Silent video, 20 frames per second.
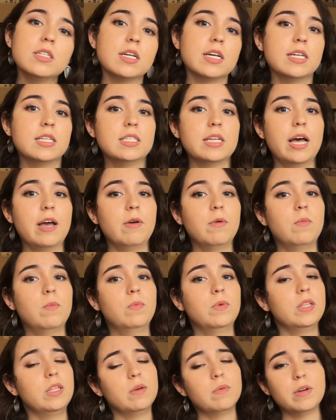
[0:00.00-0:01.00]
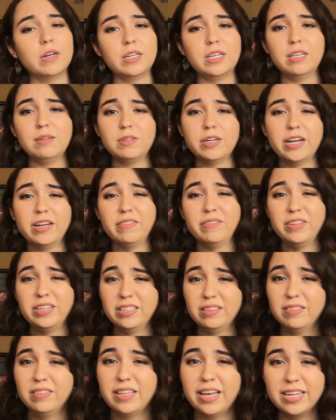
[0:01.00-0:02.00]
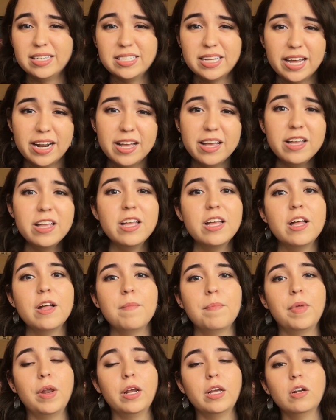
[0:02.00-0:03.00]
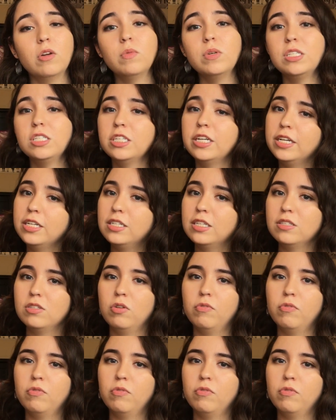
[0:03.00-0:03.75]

because I really want to keep track of like that data, but I can always change it.